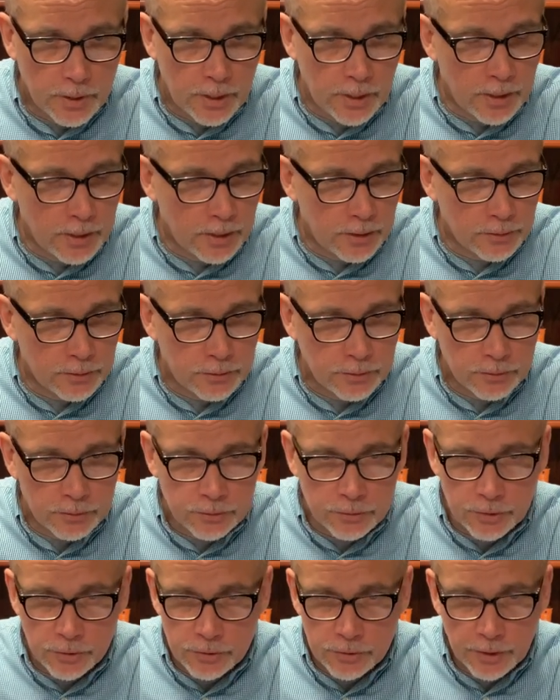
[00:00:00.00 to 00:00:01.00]
And
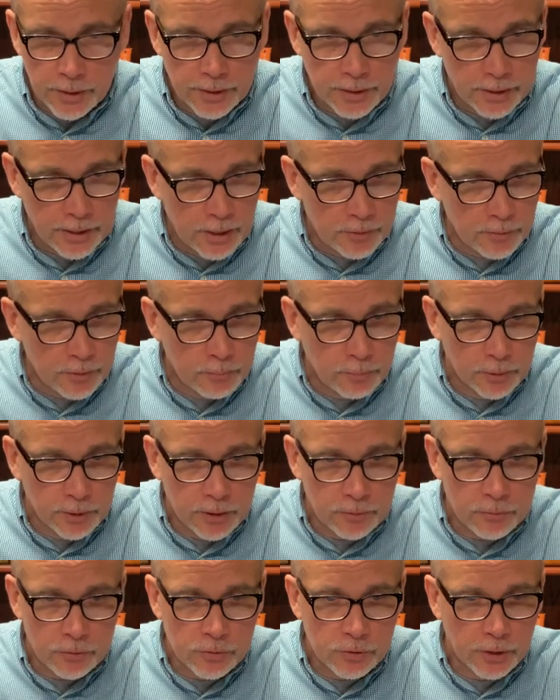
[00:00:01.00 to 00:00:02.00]
just like in every
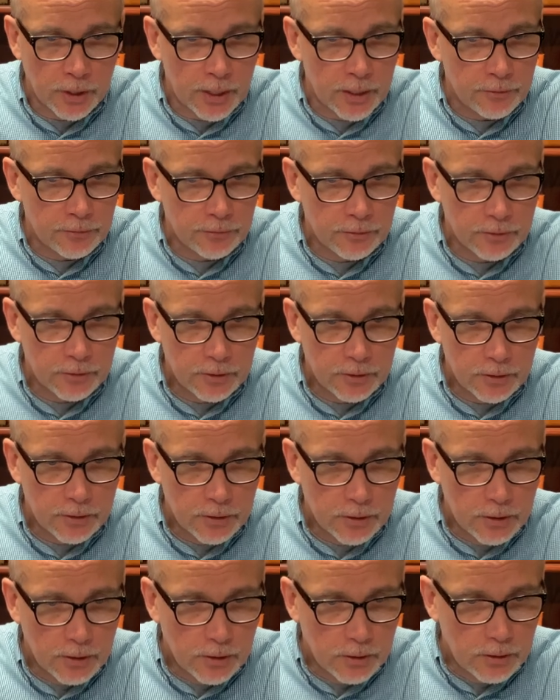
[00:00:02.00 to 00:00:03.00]
believer's life,
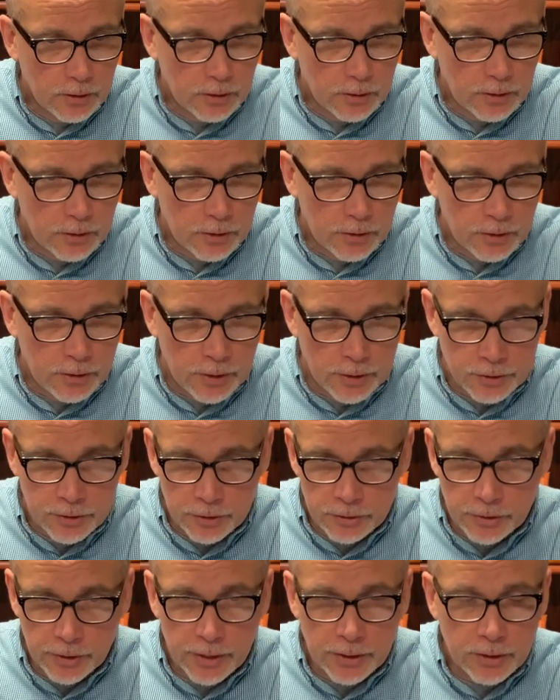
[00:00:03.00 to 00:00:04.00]
and
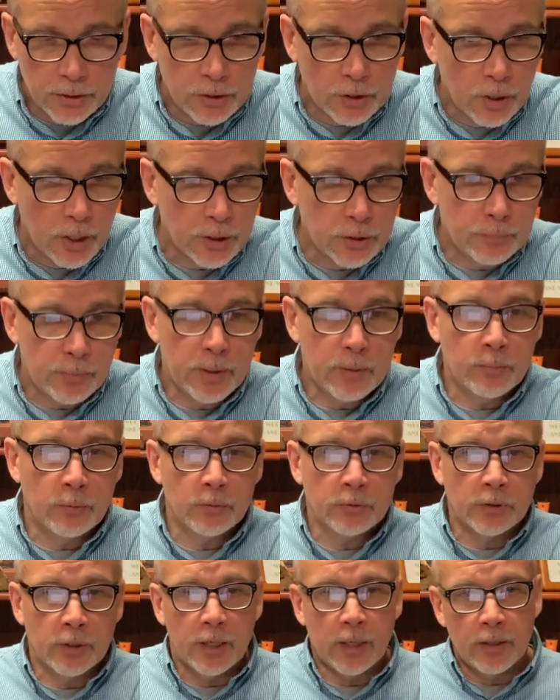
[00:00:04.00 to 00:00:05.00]
just like in God's
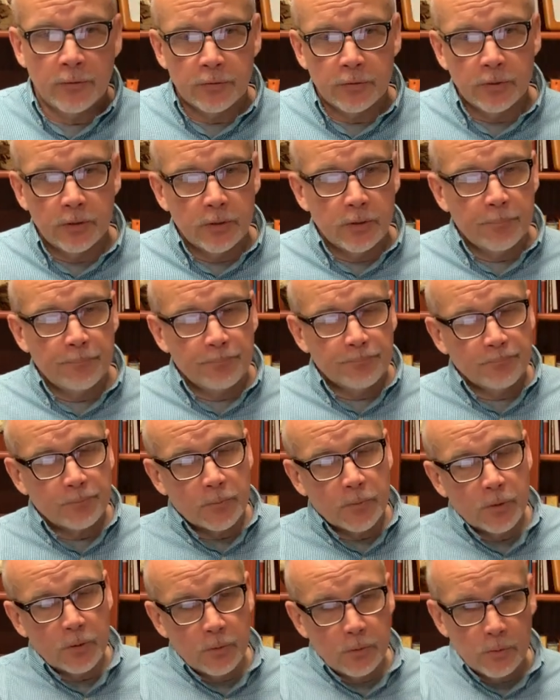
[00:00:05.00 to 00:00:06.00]
people's lives,
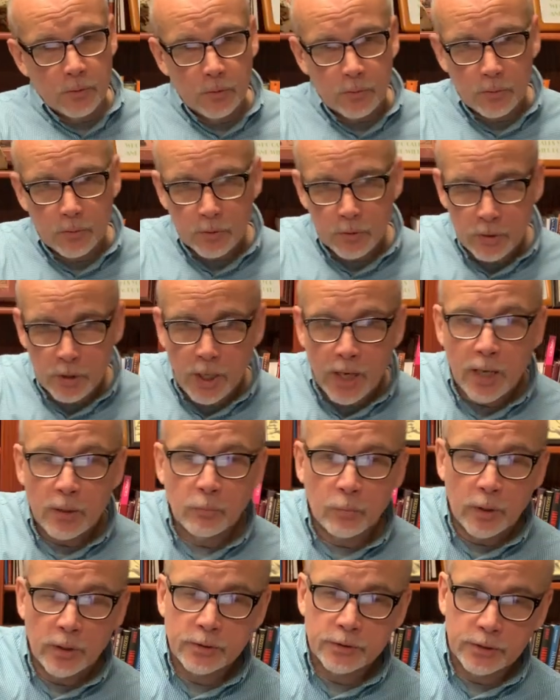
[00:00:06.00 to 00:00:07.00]

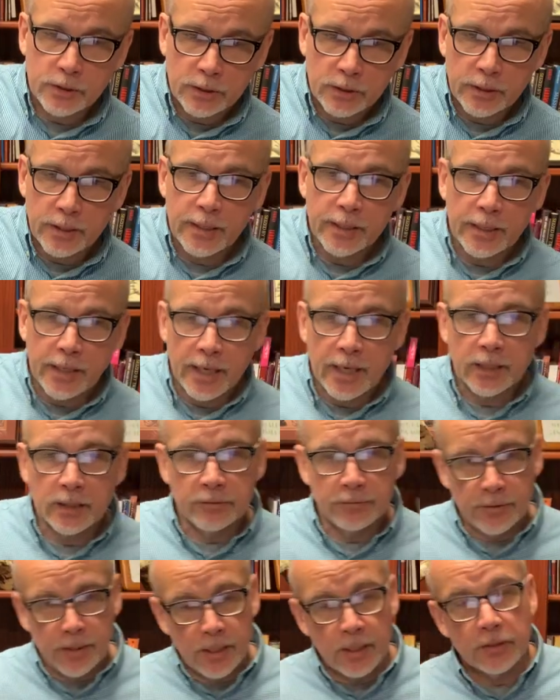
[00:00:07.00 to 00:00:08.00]
God wants to clean out
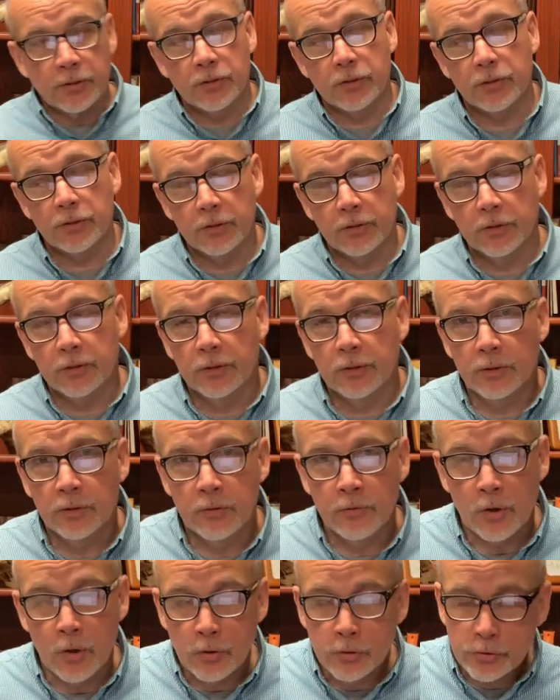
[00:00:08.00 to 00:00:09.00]
of us
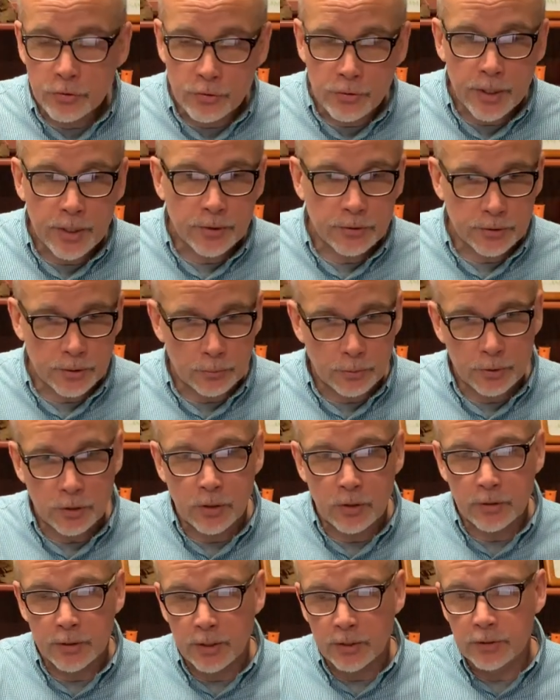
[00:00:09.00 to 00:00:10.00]
those things that would
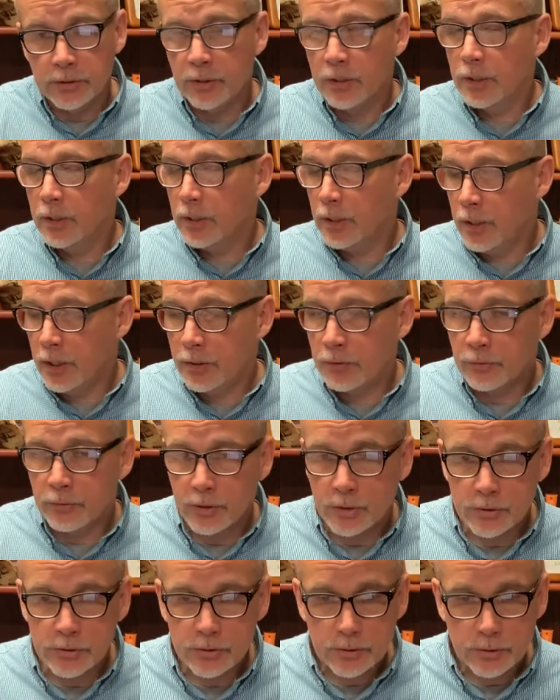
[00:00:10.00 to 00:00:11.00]
hurt us,
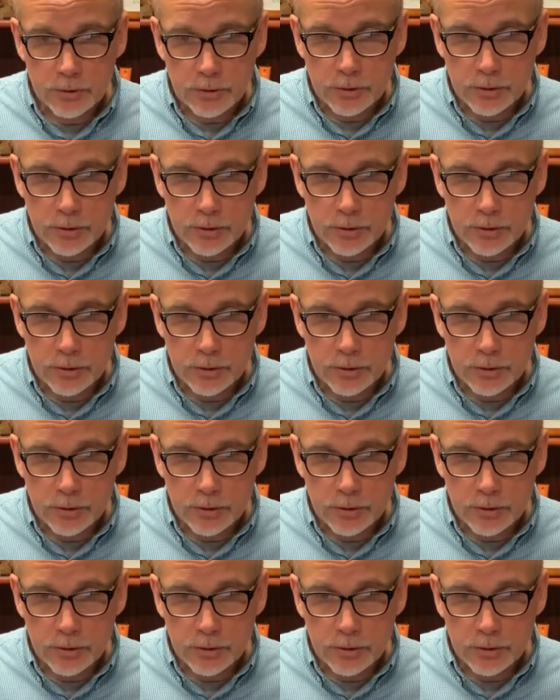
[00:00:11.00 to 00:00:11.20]
hinder us,